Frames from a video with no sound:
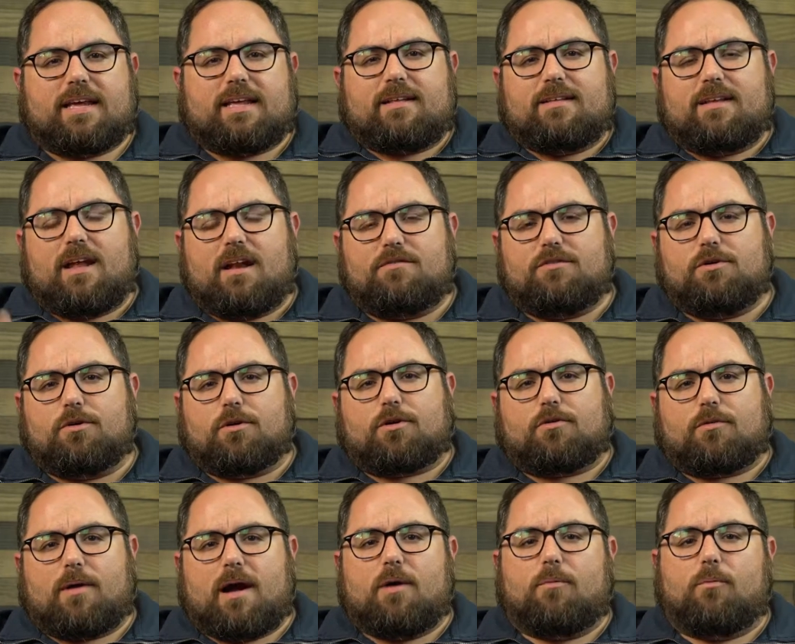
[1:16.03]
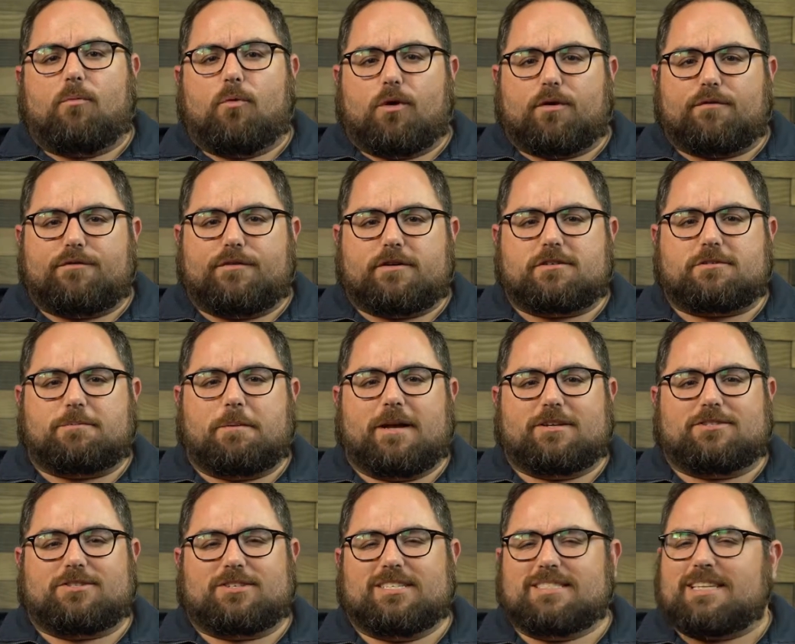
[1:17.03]
None of you are ground warfare
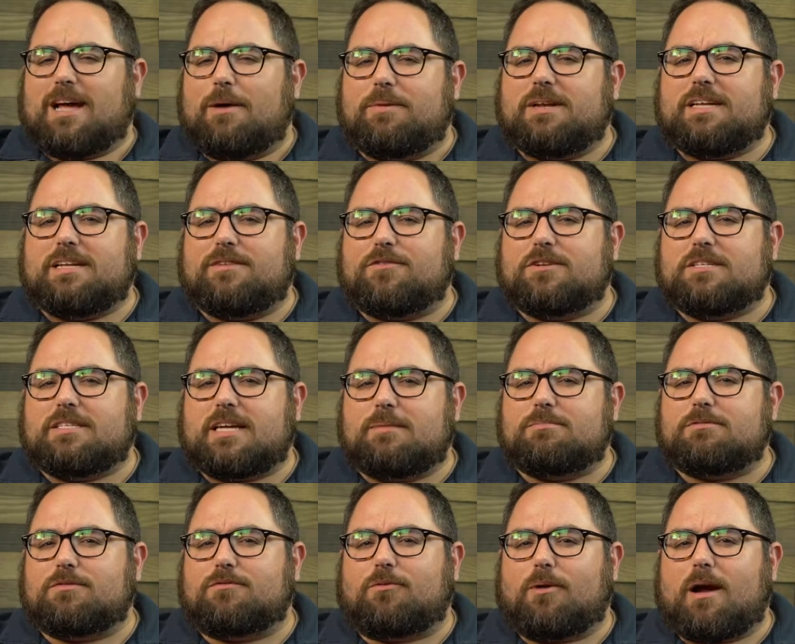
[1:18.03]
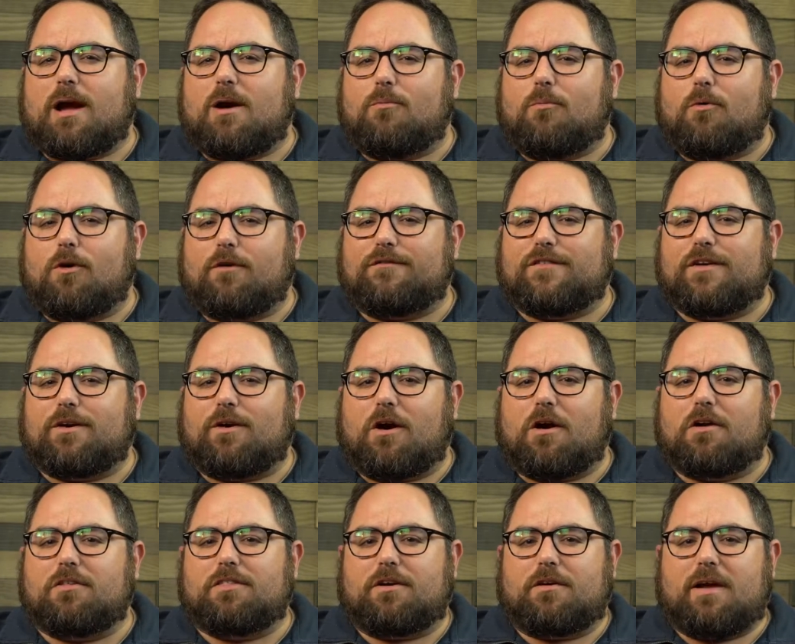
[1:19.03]
specialists. How many different types of ground warfare
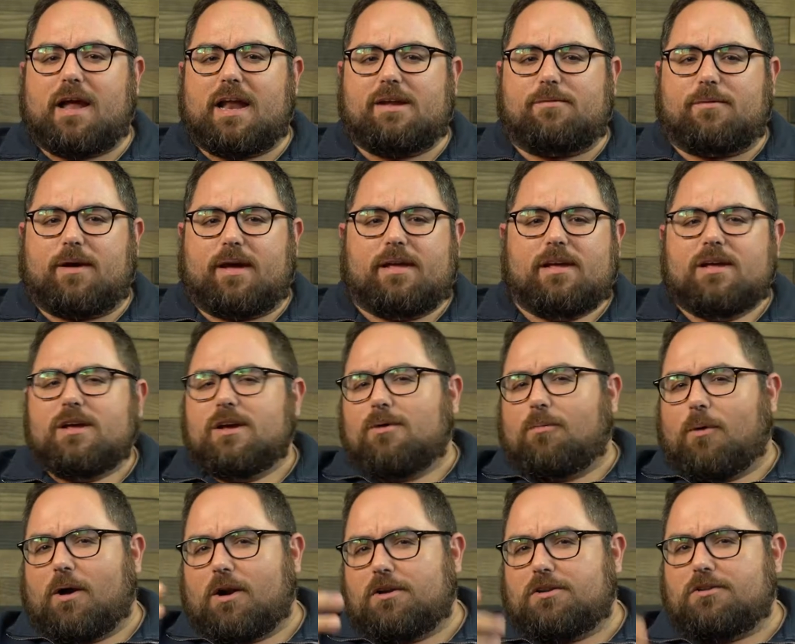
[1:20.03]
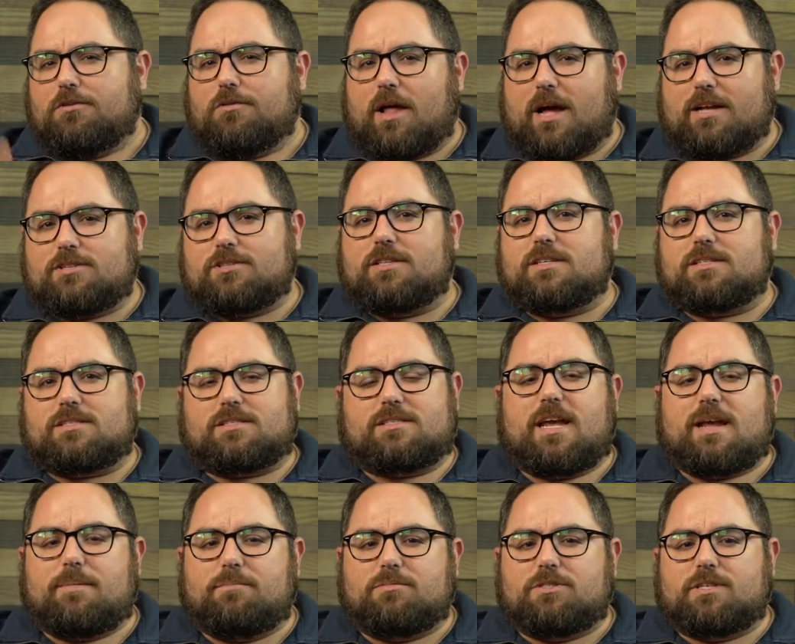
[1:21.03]
are there anyway? Why aren't you lodging the
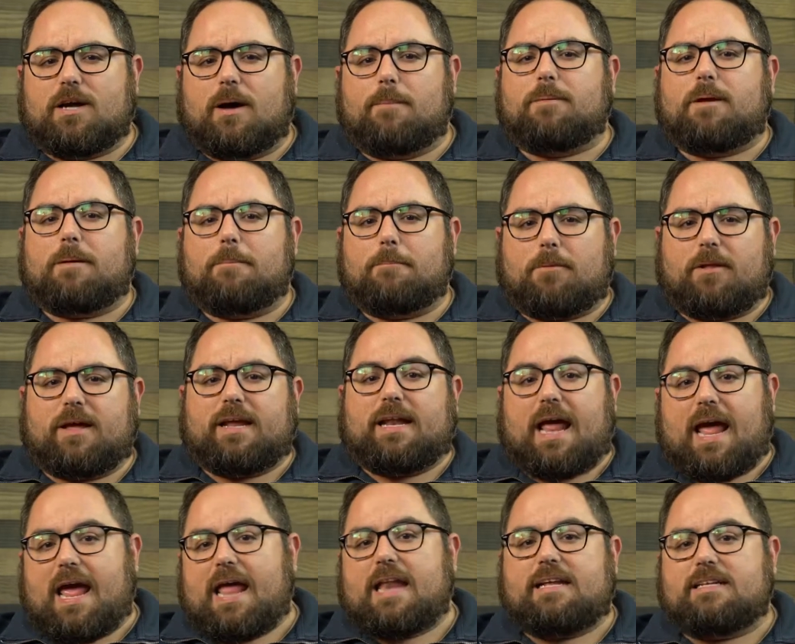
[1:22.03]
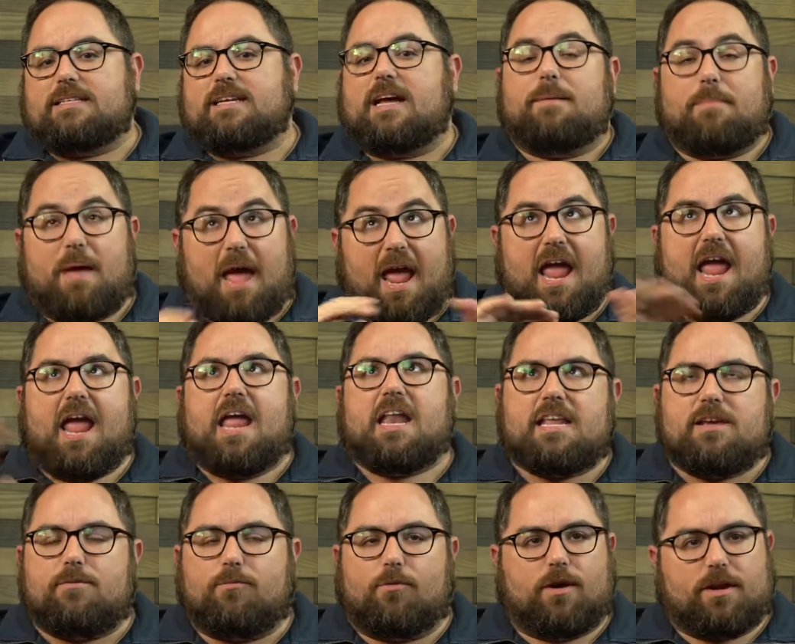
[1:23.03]
same dumb complaint anytime
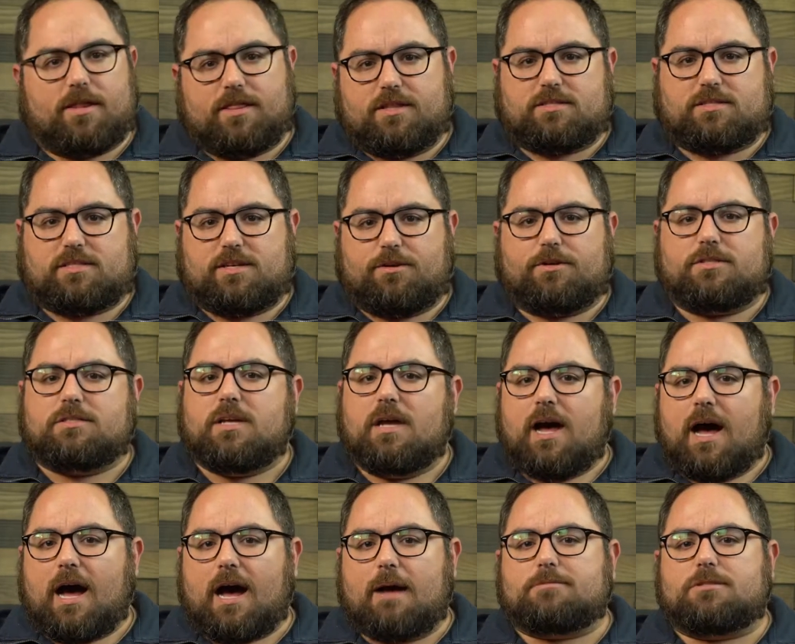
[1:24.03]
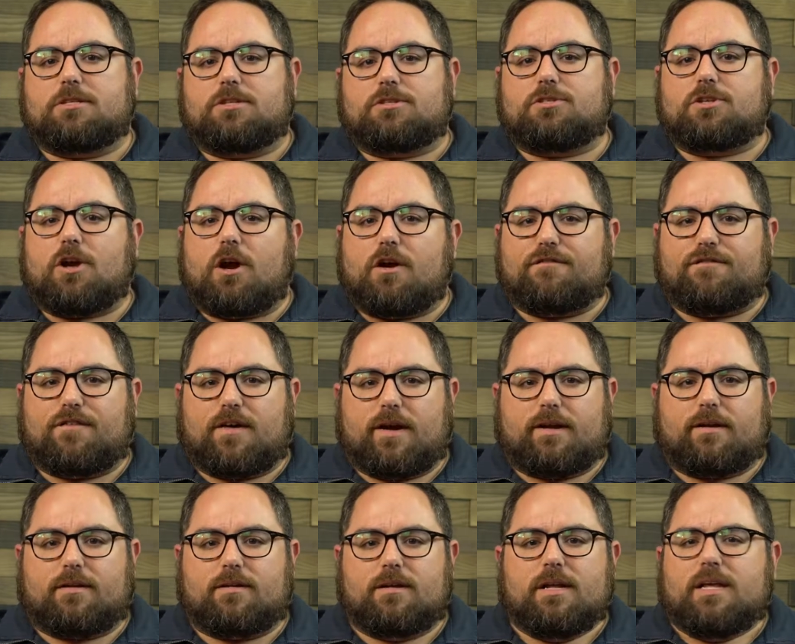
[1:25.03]
any one of the series hops in a
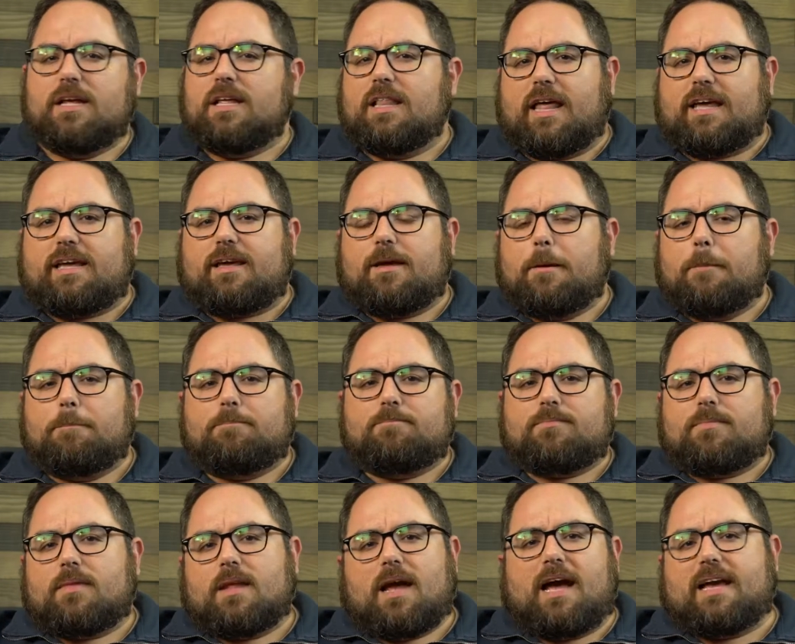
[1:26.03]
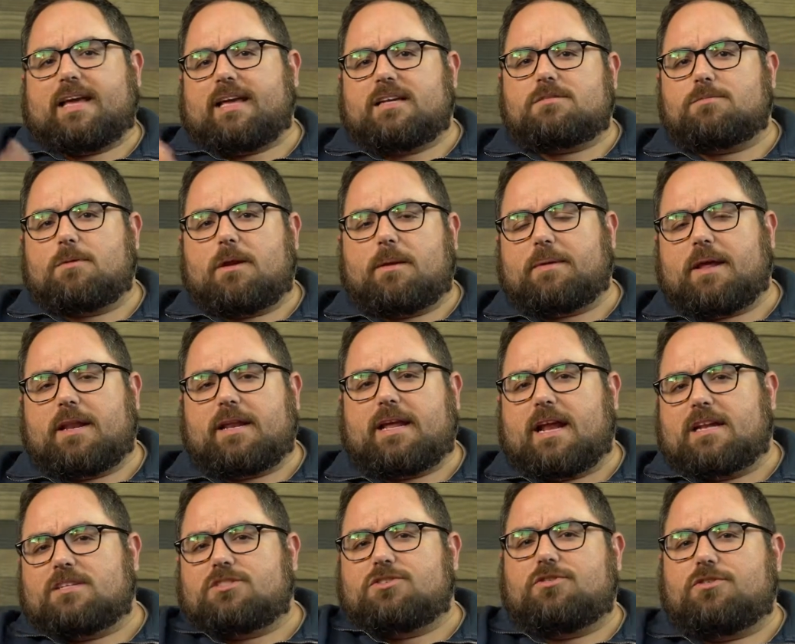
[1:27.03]
starfighter? I guess what I'm getting
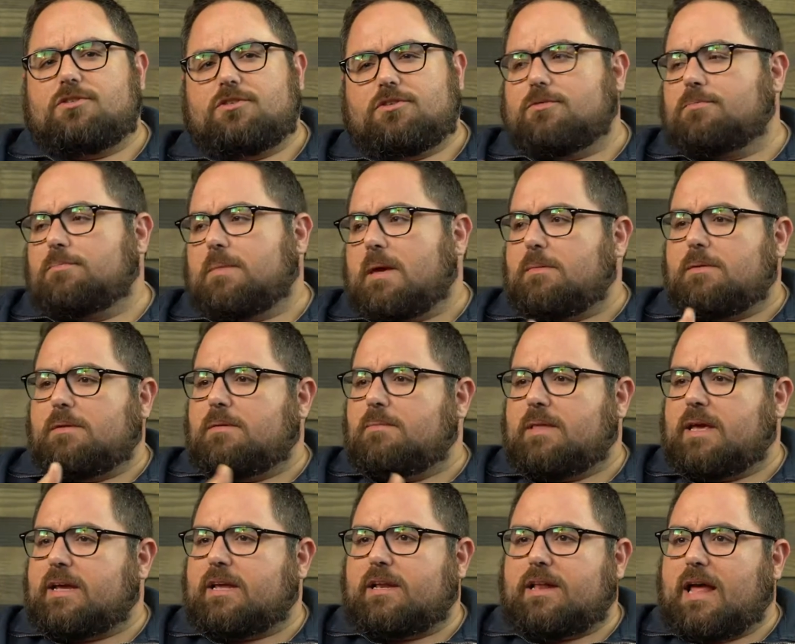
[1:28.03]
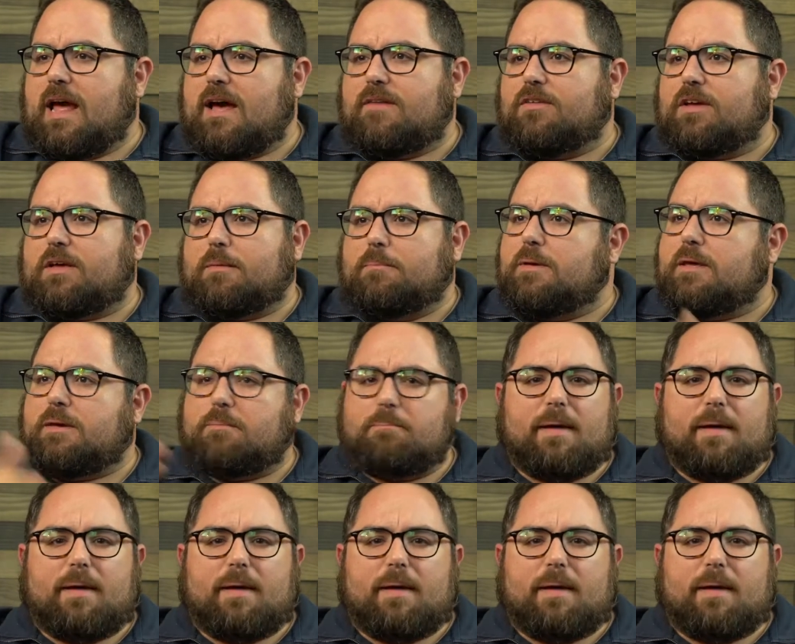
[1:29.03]
at is maybe they could have a big